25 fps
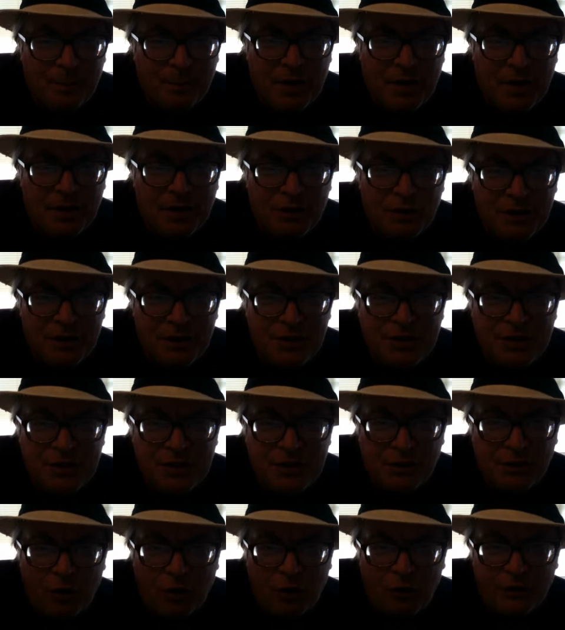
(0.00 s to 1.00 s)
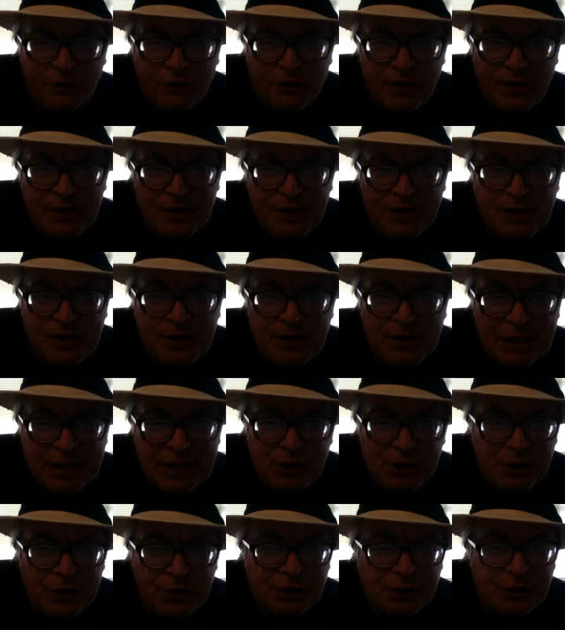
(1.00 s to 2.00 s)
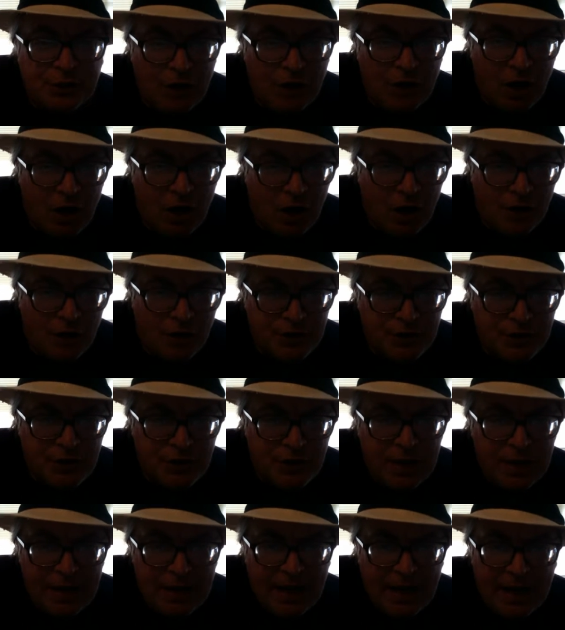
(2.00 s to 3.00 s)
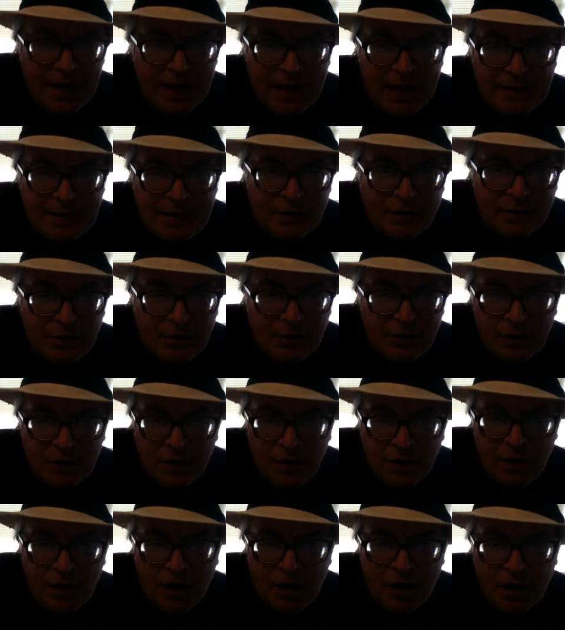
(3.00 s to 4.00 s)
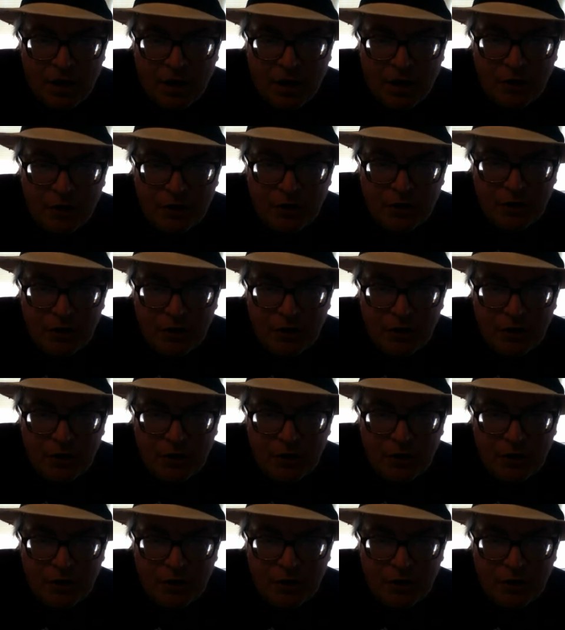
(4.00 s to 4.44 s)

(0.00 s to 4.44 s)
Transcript: But he did see a lot of his Stygian guards, the Hadian uh,